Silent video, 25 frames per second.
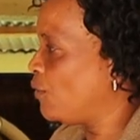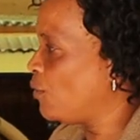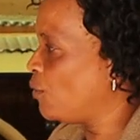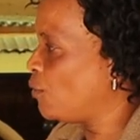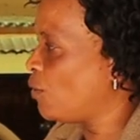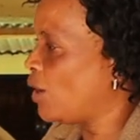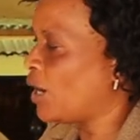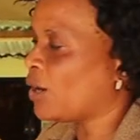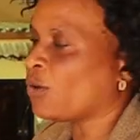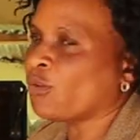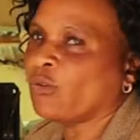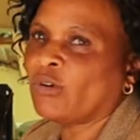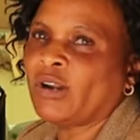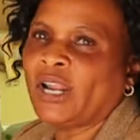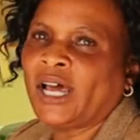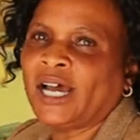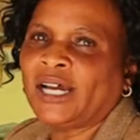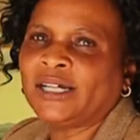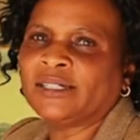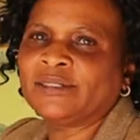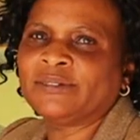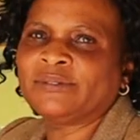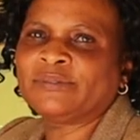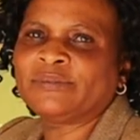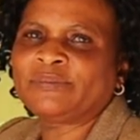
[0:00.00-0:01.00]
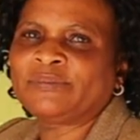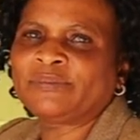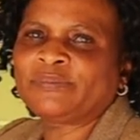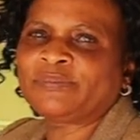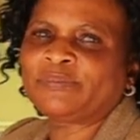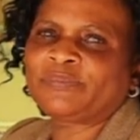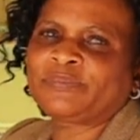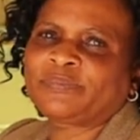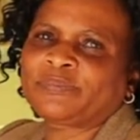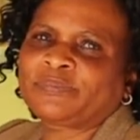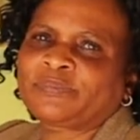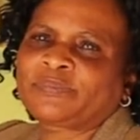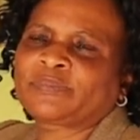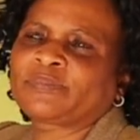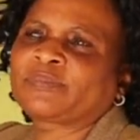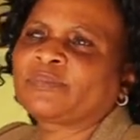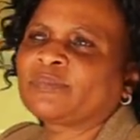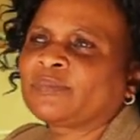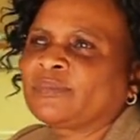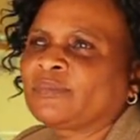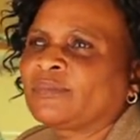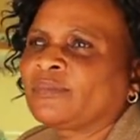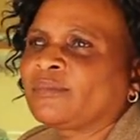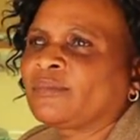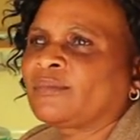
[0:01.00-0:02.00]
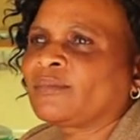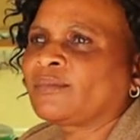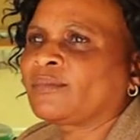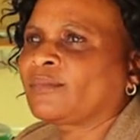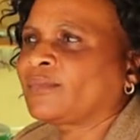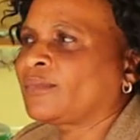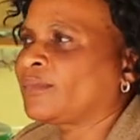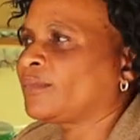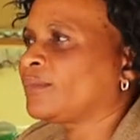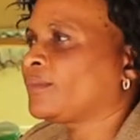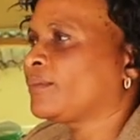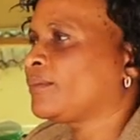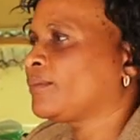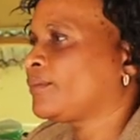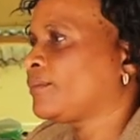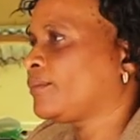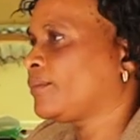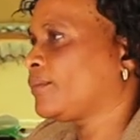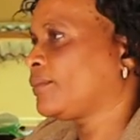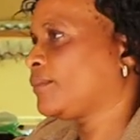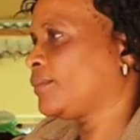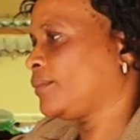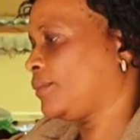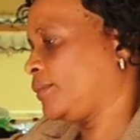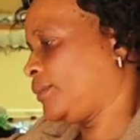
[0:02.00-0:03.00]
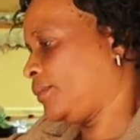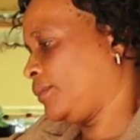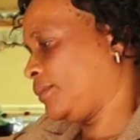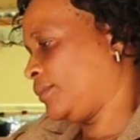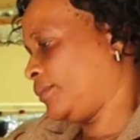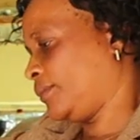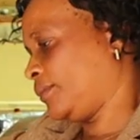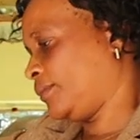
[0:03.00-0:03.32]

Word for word: is because it will, may provide them the opportunity